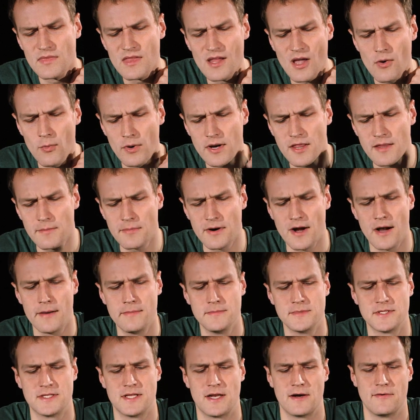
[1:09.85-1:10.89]
One of the
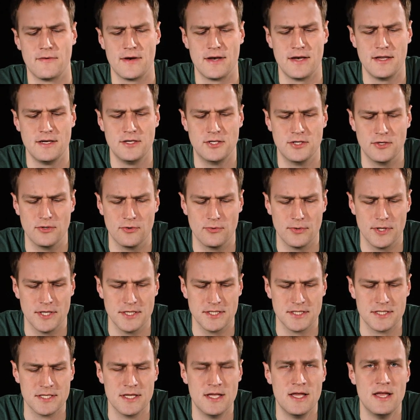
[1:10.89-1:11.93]
problems that I ran into
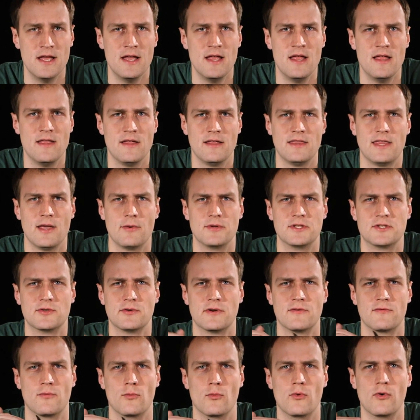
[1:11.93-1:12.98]
was that they would sort
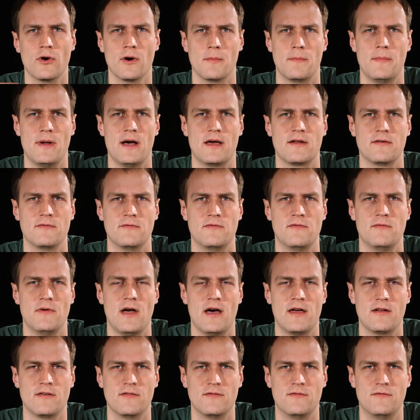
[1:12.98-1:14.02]
of warp out
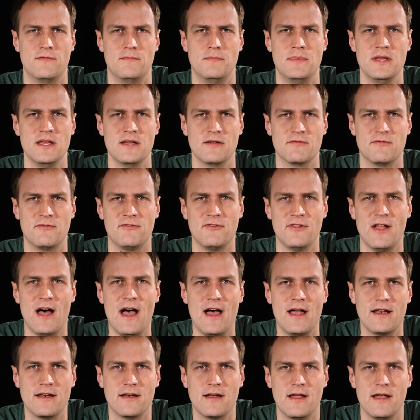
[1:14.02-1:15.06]
of being
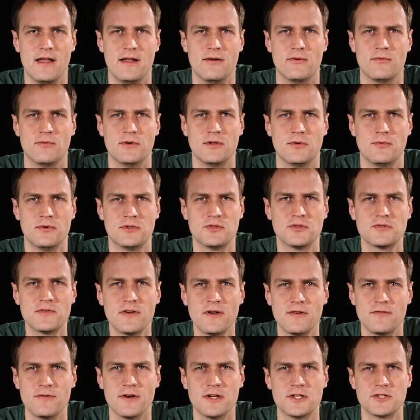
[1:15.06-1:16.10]
flat, and which was
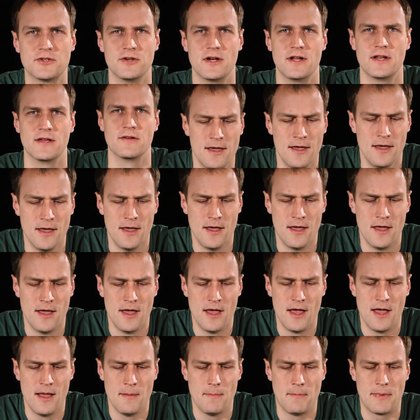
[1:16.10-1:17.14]
very frustrating.
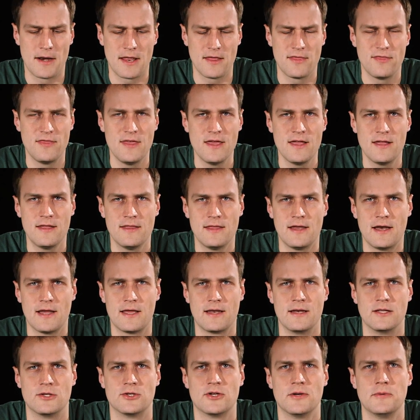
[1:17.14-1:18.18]
But I think that I
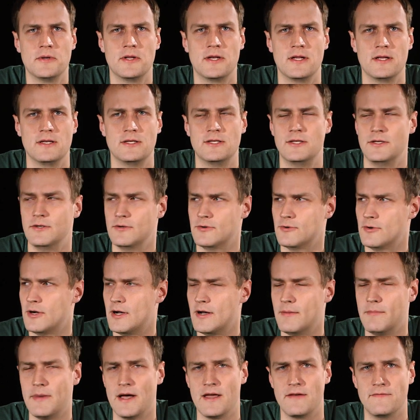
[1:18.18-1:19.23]
can attribute it to
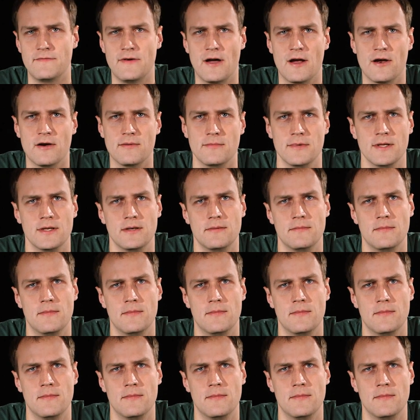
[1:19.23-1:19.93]
my environment.